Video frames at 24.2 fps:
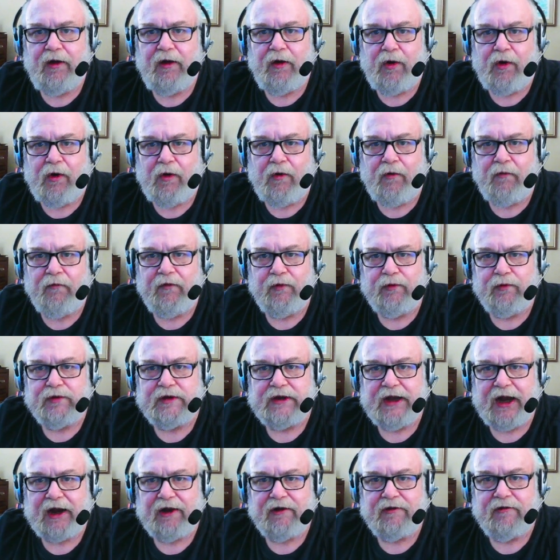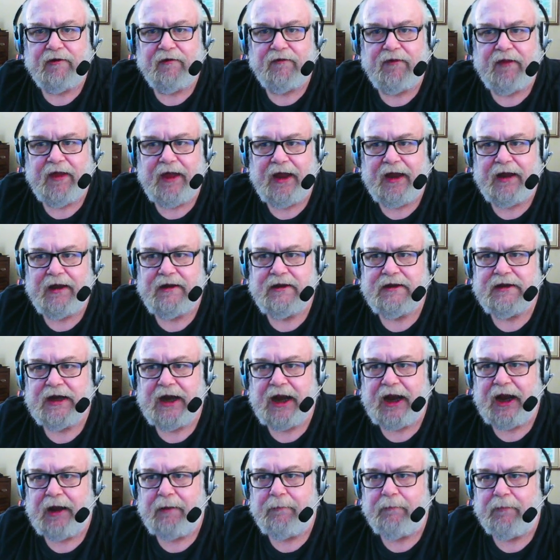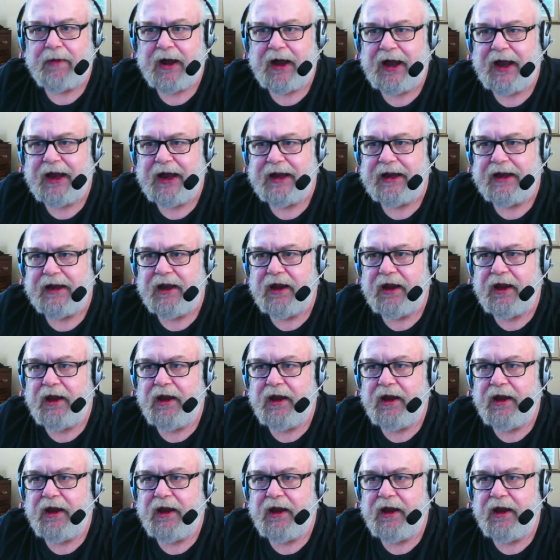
all those extra things, and my